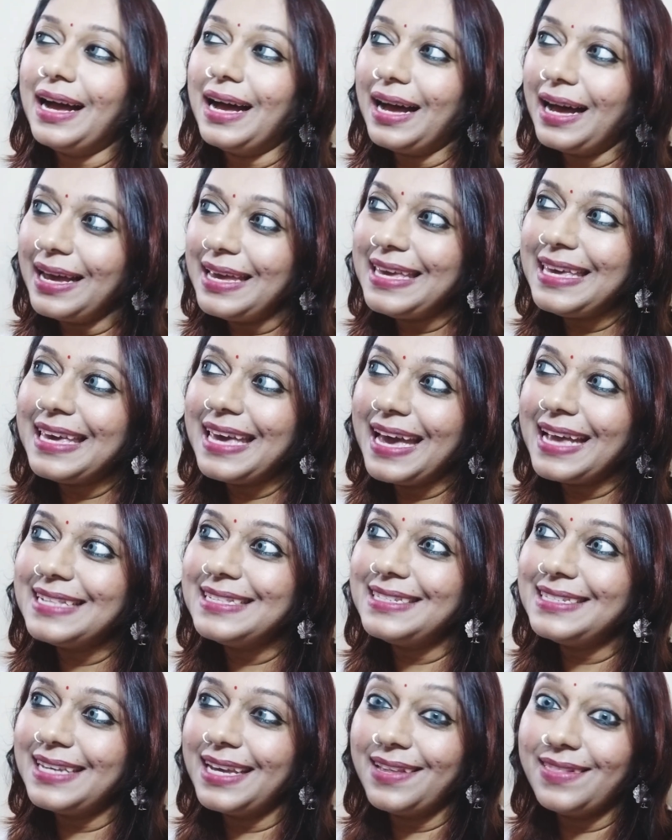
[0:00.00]
I can
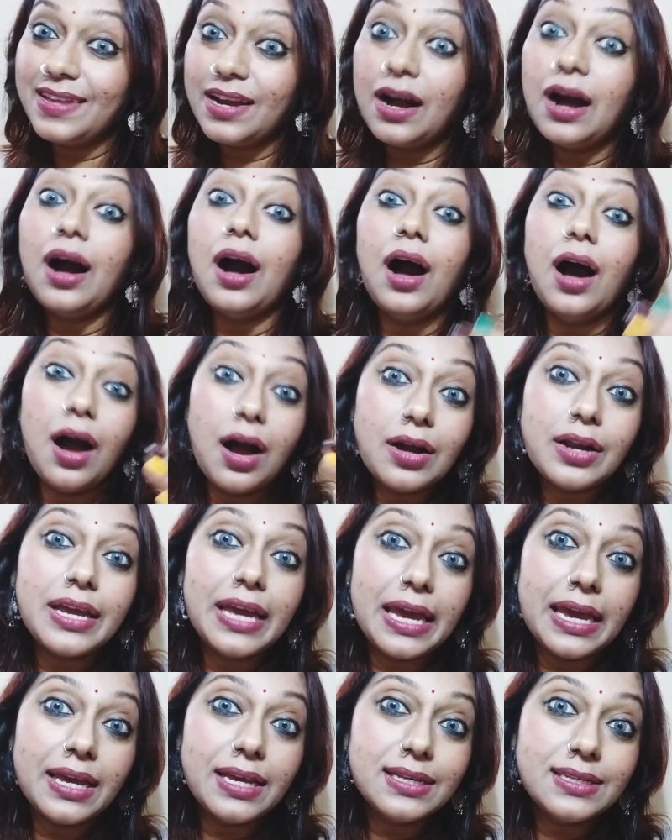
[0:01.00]
say there are
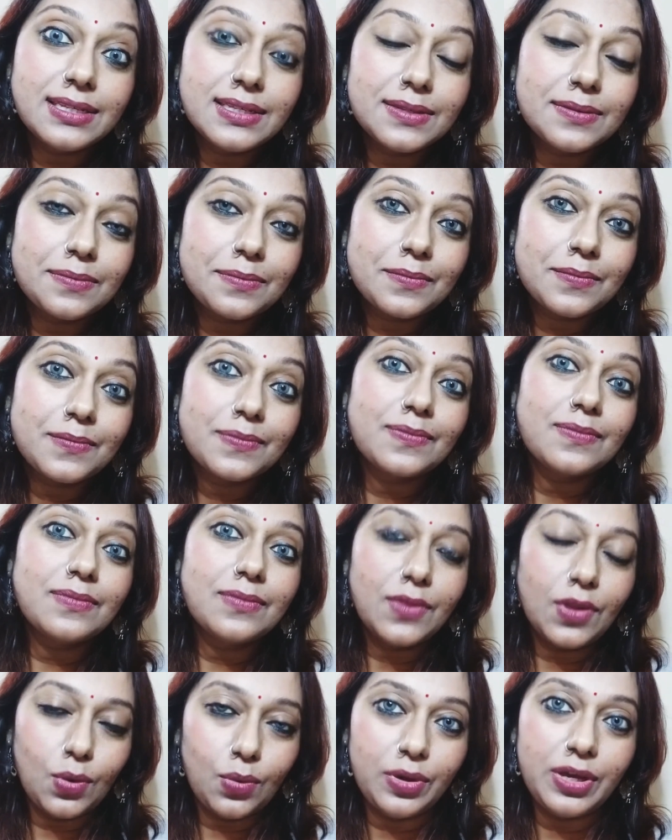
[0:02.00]
cakes,
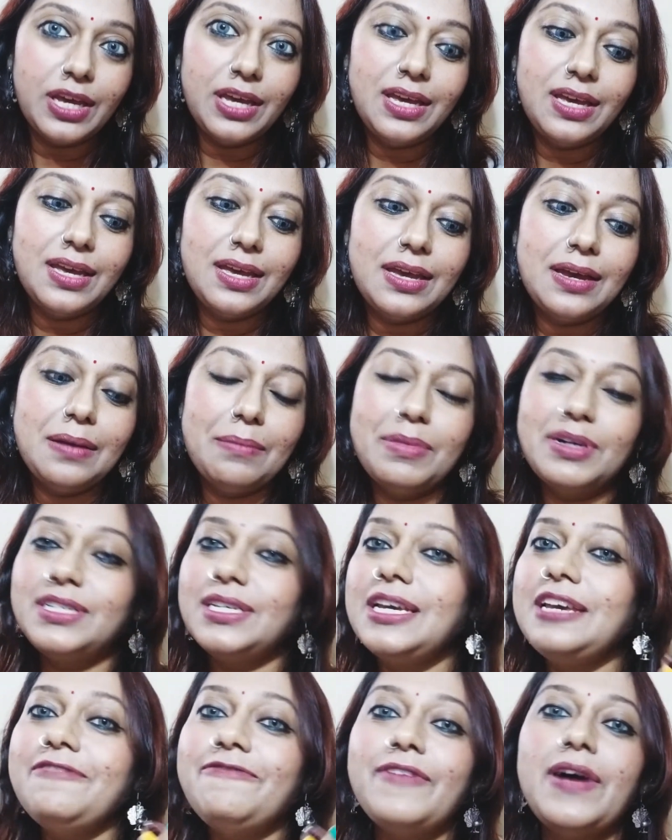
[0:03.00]
okay? But
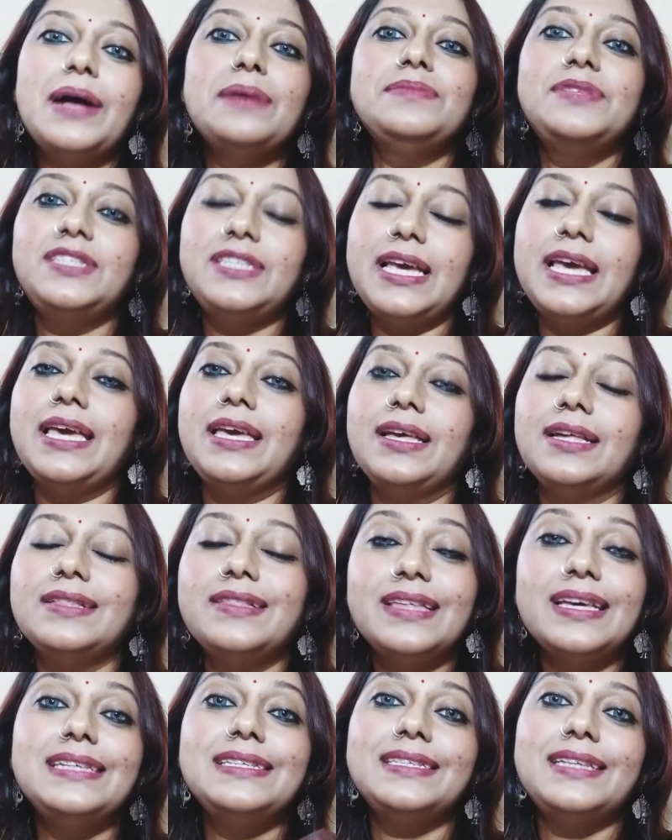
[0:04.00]
if I'm saying
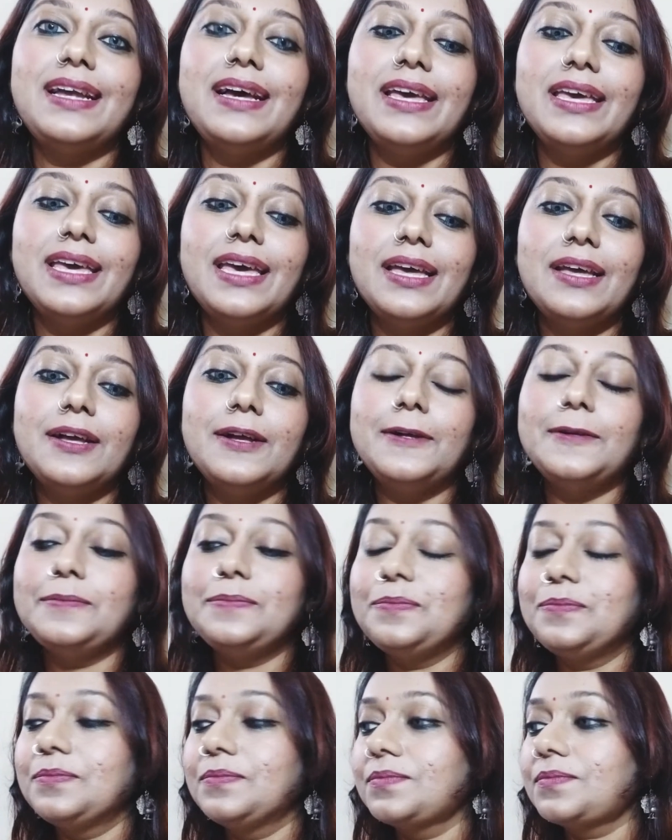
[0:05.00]
things like
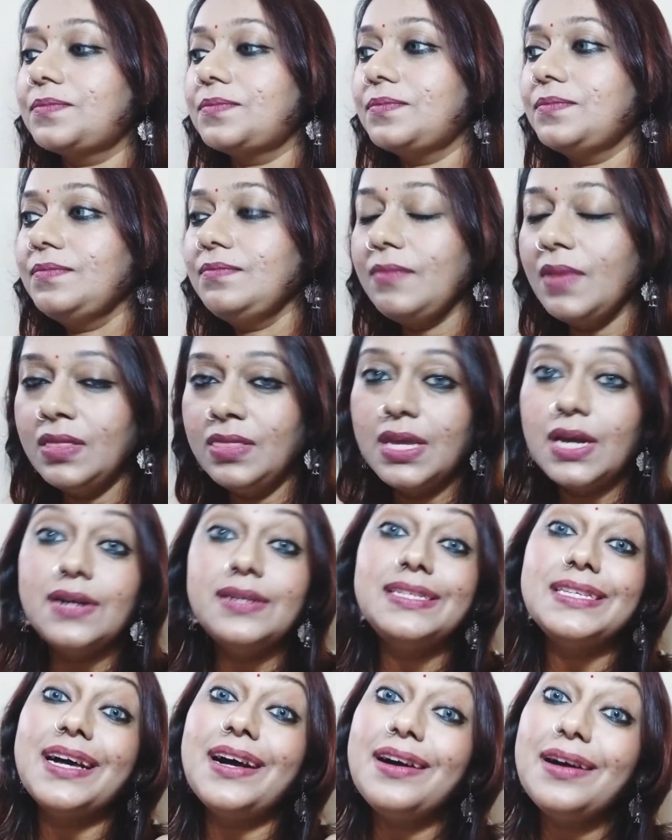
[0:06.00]
there
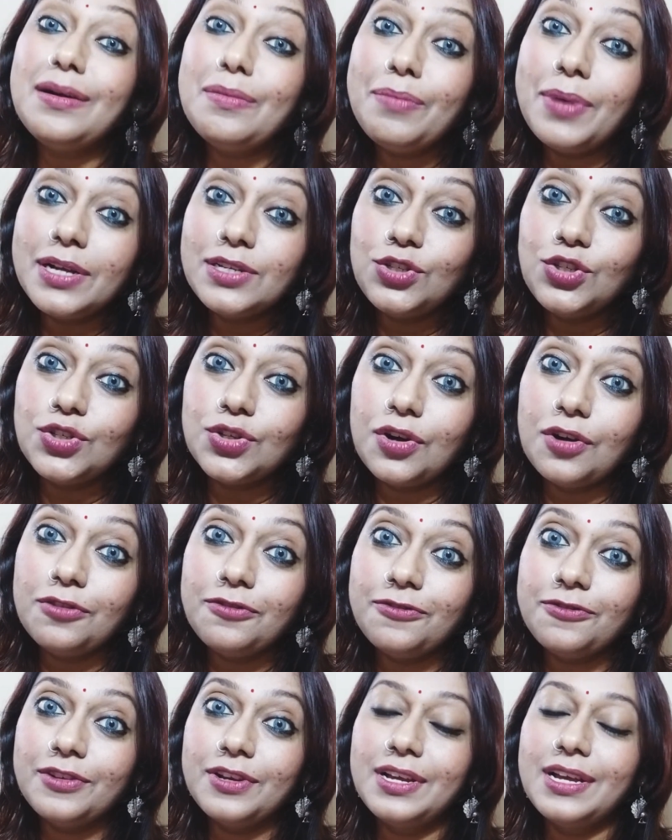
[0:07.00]
is a bunch
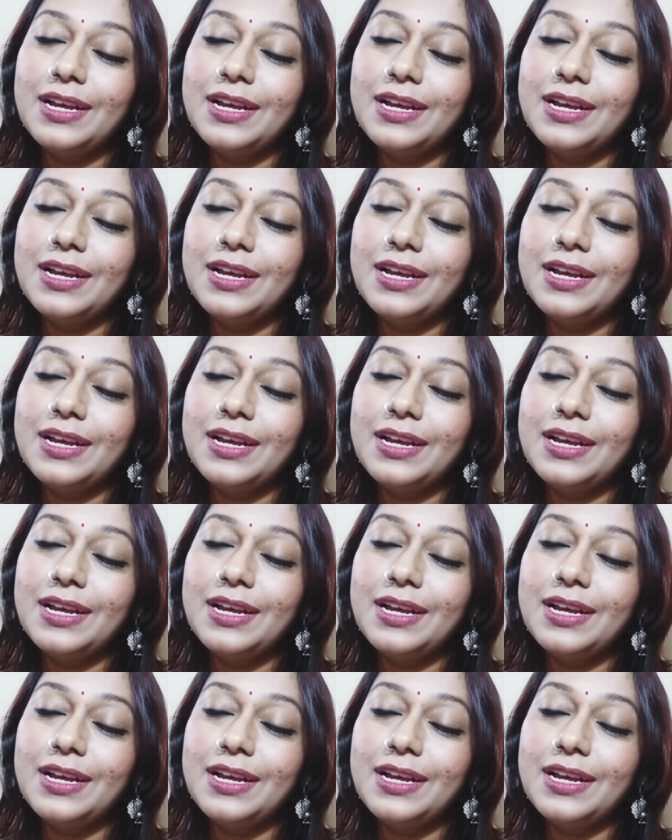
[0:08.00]
of